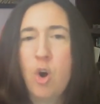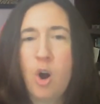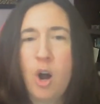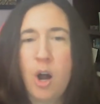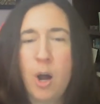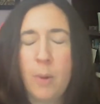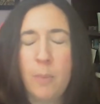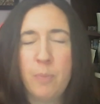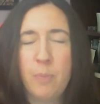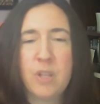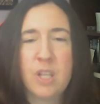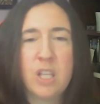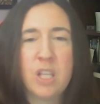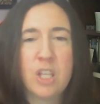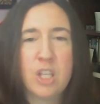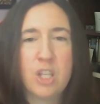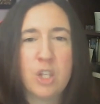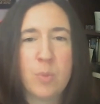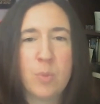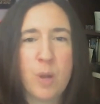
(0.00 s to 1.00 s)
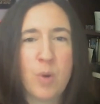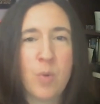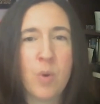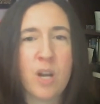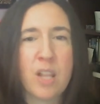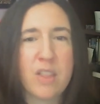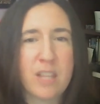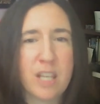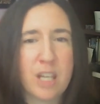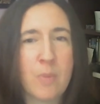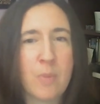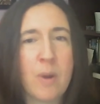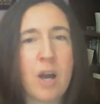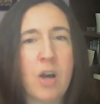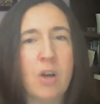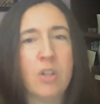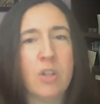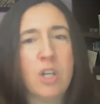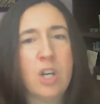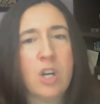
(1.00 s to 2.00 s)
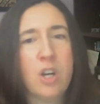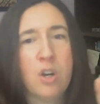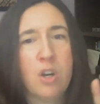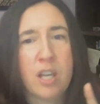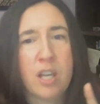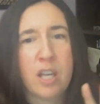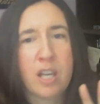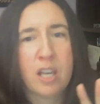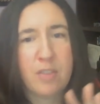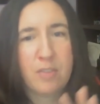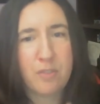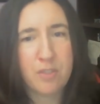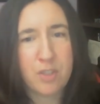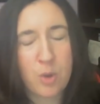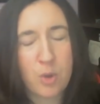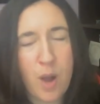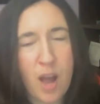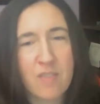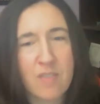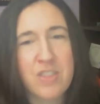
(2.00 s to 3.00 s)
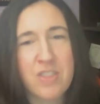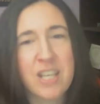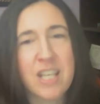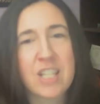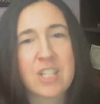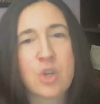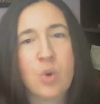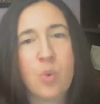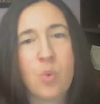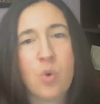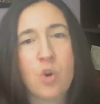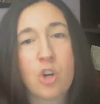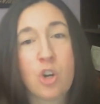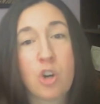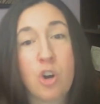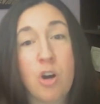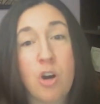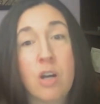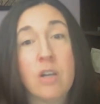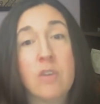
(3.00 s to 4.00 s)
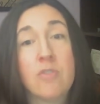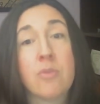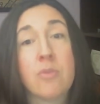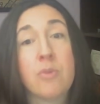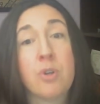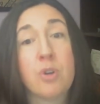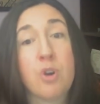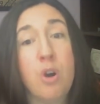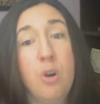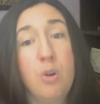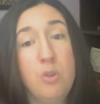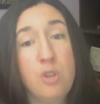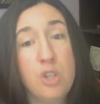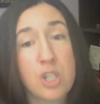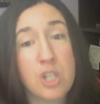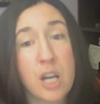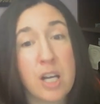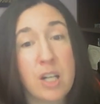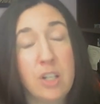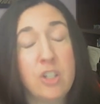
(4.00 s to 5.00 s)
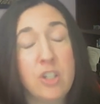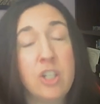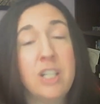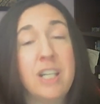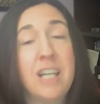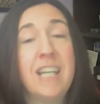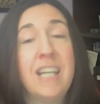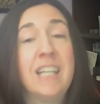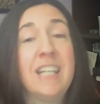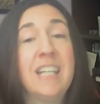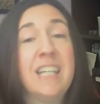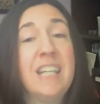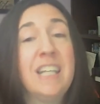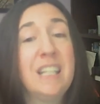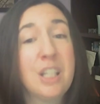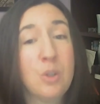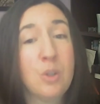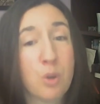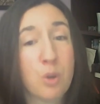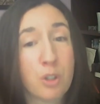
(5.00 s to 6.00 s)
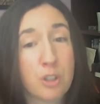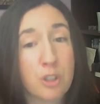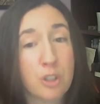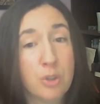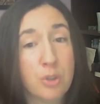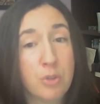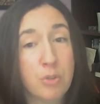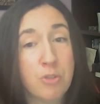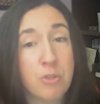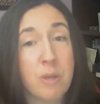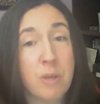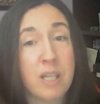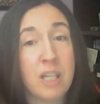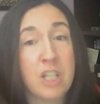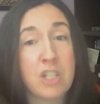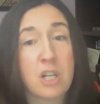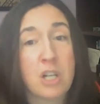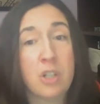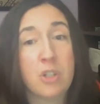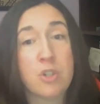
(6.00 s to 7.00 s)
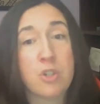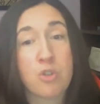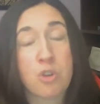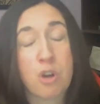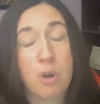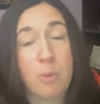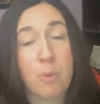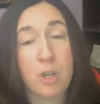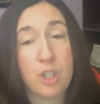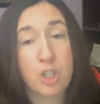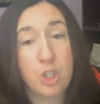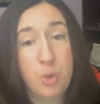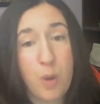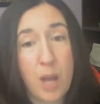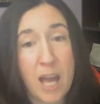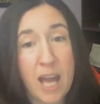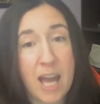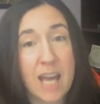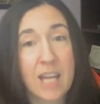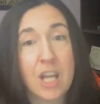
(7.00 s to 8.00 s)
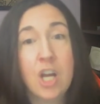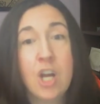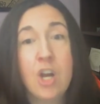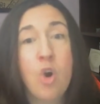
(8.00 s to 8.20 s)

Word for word: um, you may want to think about if you have things to work on from your own childhood, any healing work to do from any childhood trauma you had,